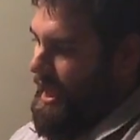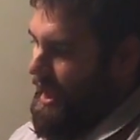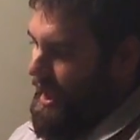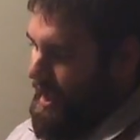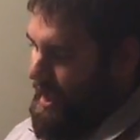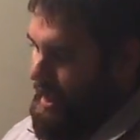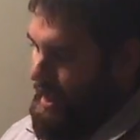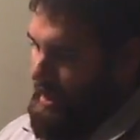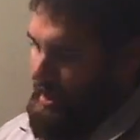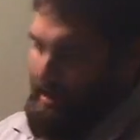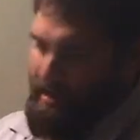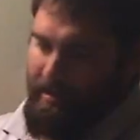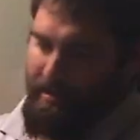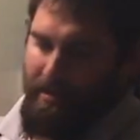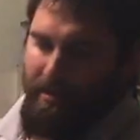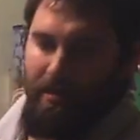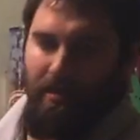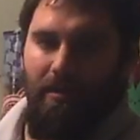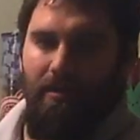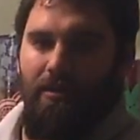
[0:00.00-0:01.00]
and
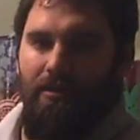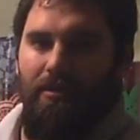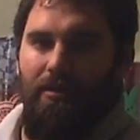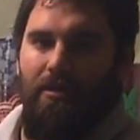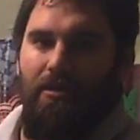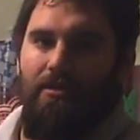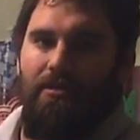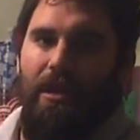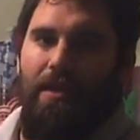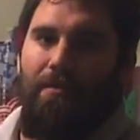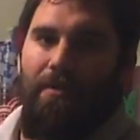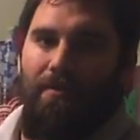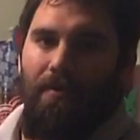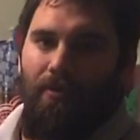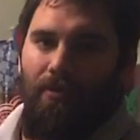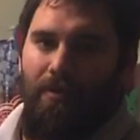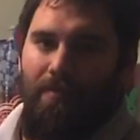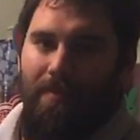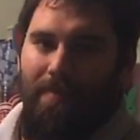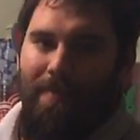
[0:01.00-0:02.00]
they would
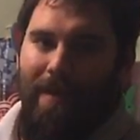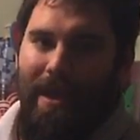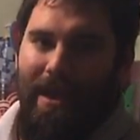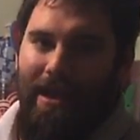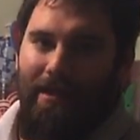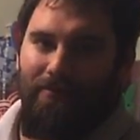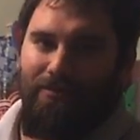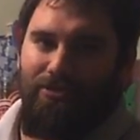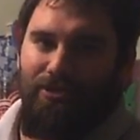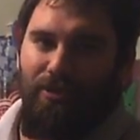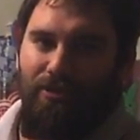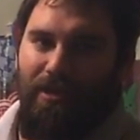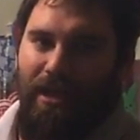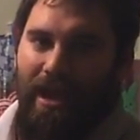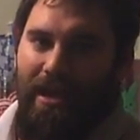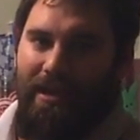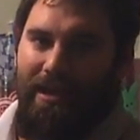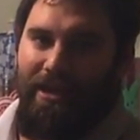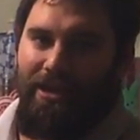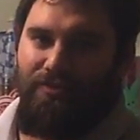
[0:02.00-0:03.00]
only be paying out $210
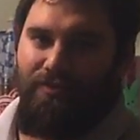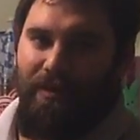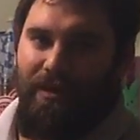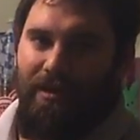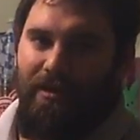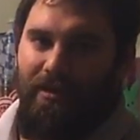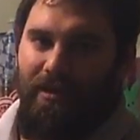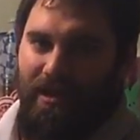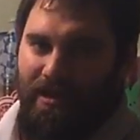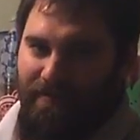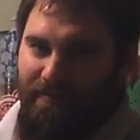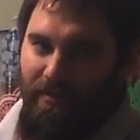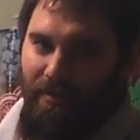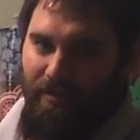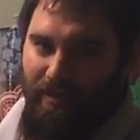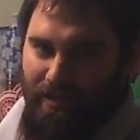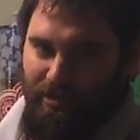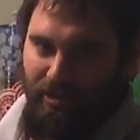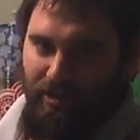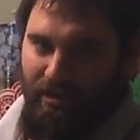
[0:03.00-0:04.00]
to each winner, even
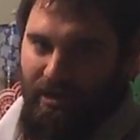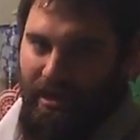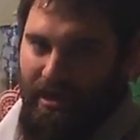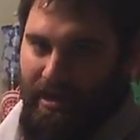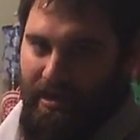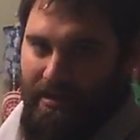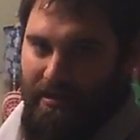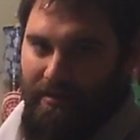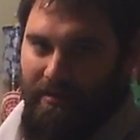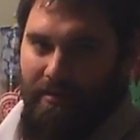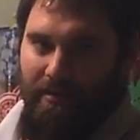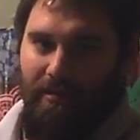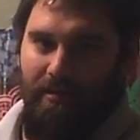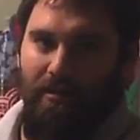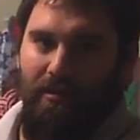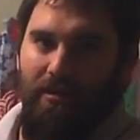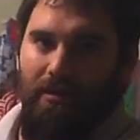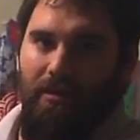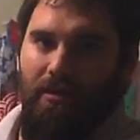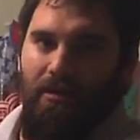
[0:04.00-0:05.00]
though they took in,
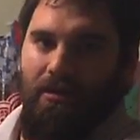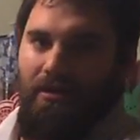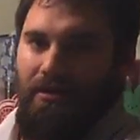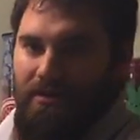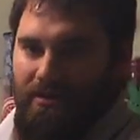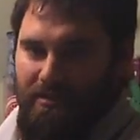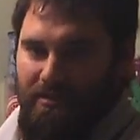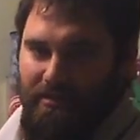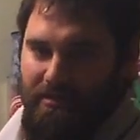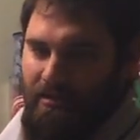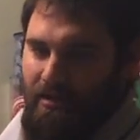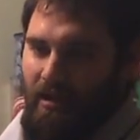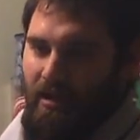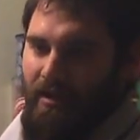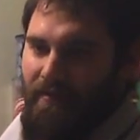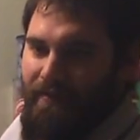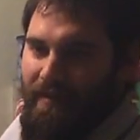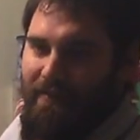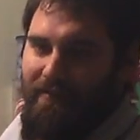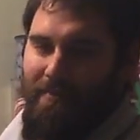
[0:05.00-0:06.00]

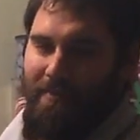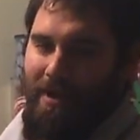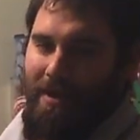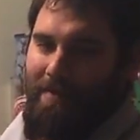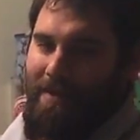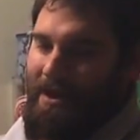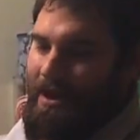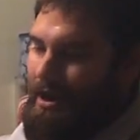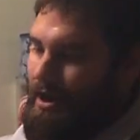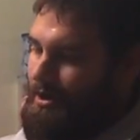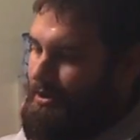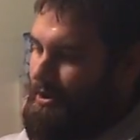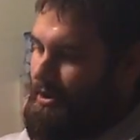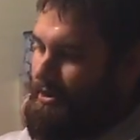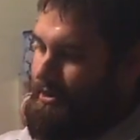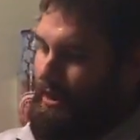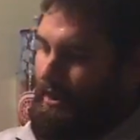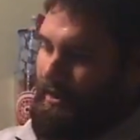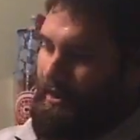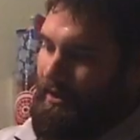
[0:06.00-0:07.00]
if everybody bet
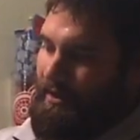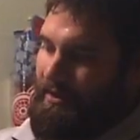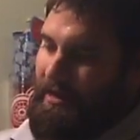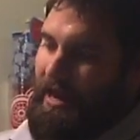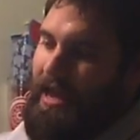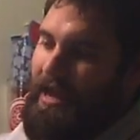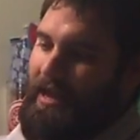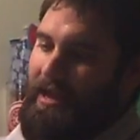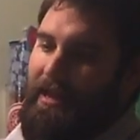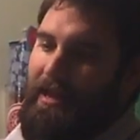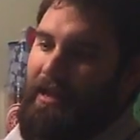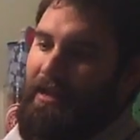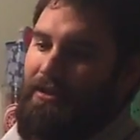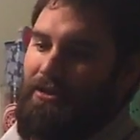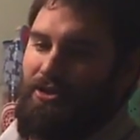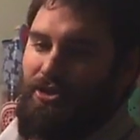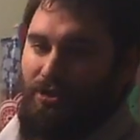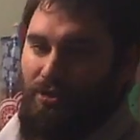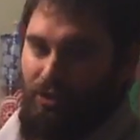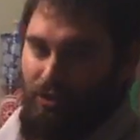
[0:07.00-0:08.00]
100, they had taken
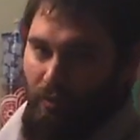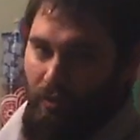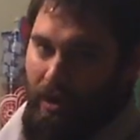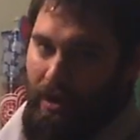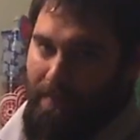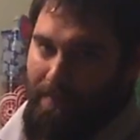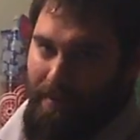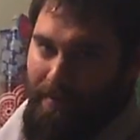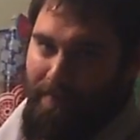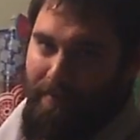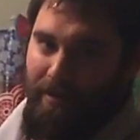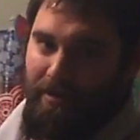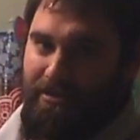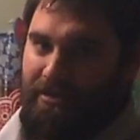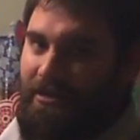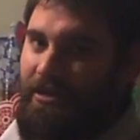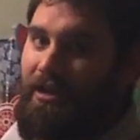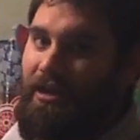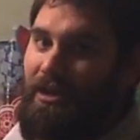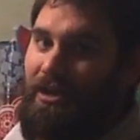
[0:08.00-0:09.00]
in $220 per
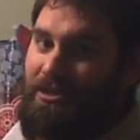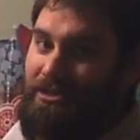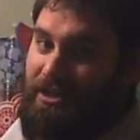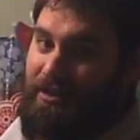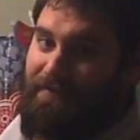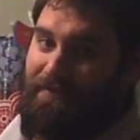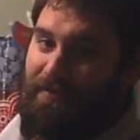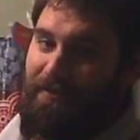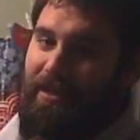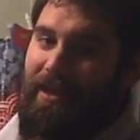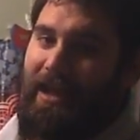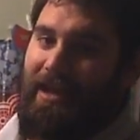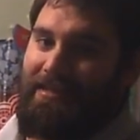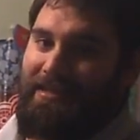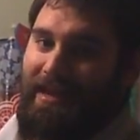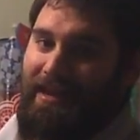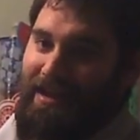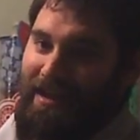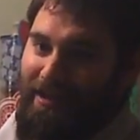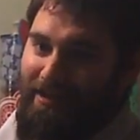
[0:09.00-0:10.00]
person. So therefore, they
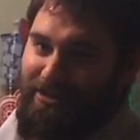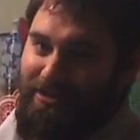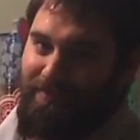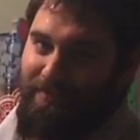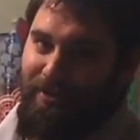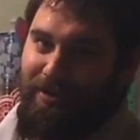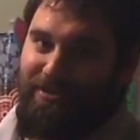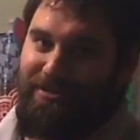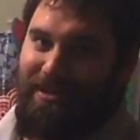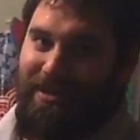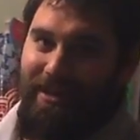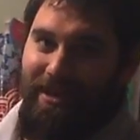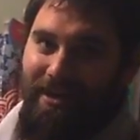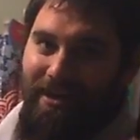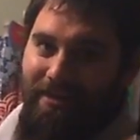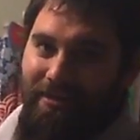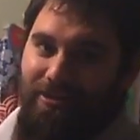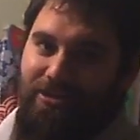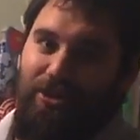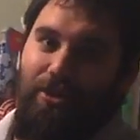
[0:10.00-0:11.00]
got $10 a person.
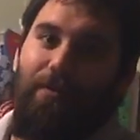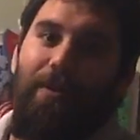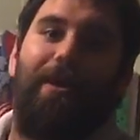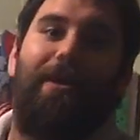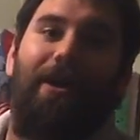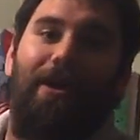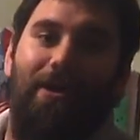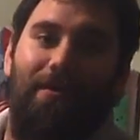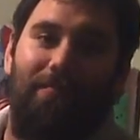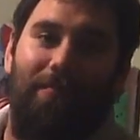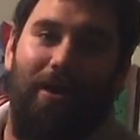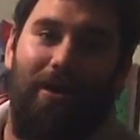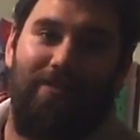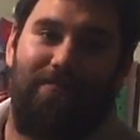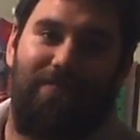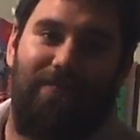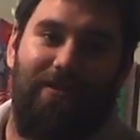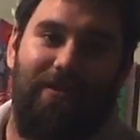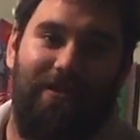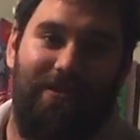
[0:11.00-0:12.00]
There's a quick $100
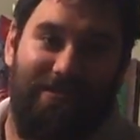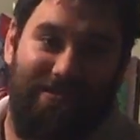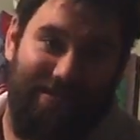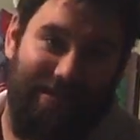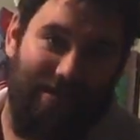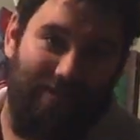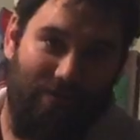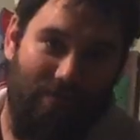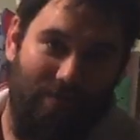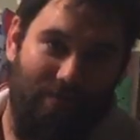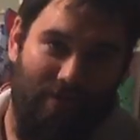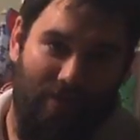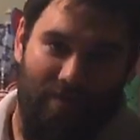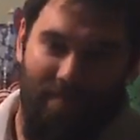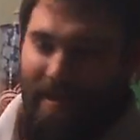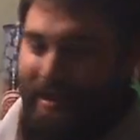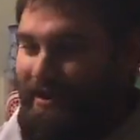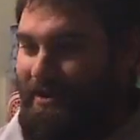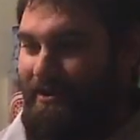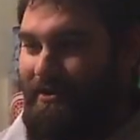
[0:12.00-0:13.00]
for the casino or
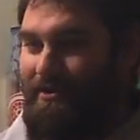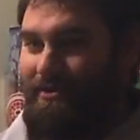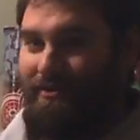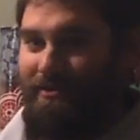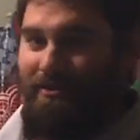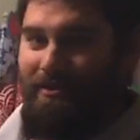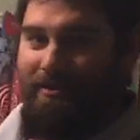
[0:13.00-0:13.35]
bookmaker.